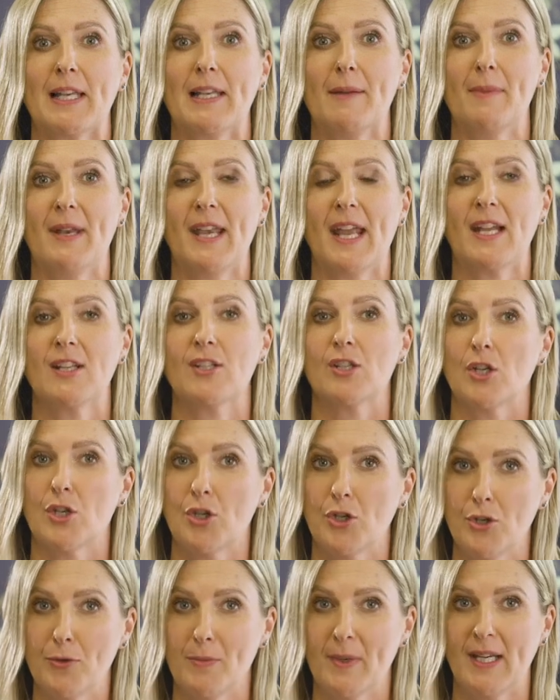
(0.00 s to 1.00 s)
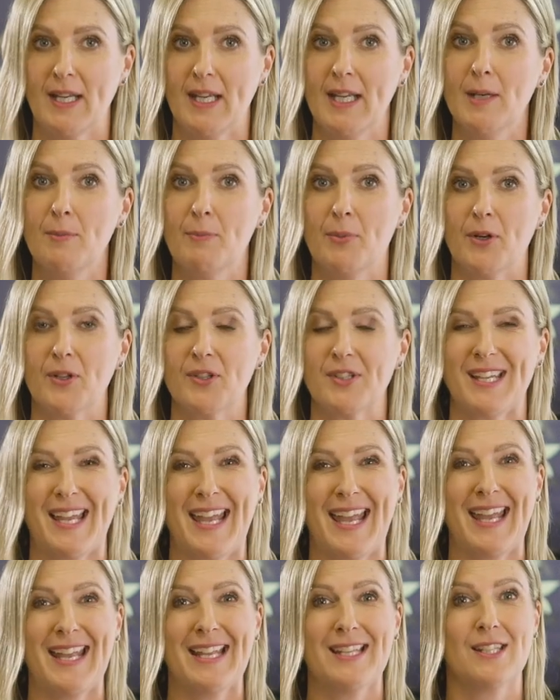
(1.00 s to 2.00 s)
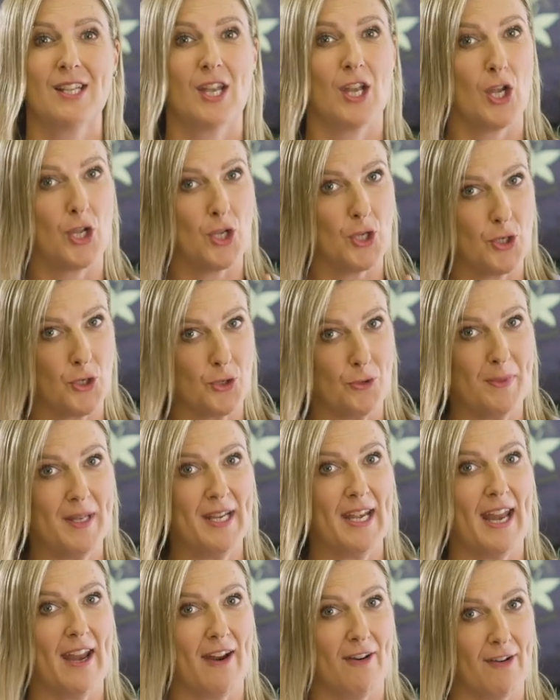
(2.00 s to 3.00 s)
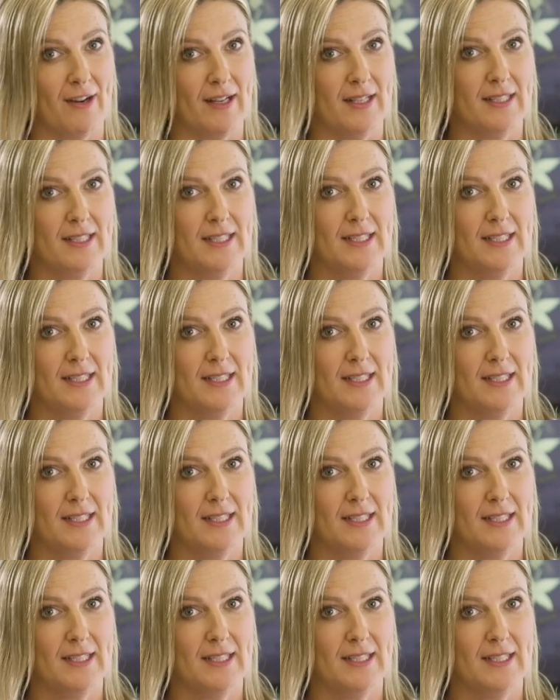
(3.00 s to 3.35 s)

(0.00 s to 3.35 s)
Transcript: eliminate human input and human error.